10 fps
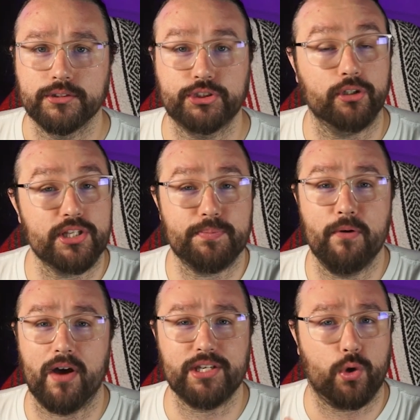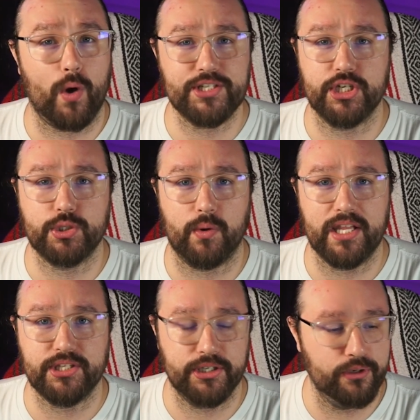So let's move on to question
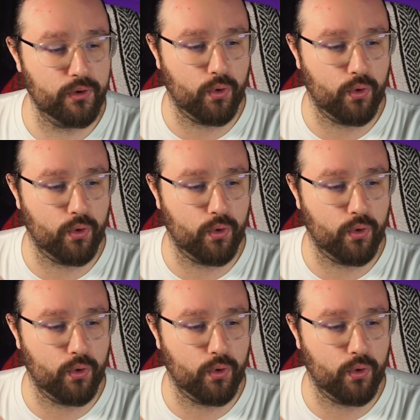22.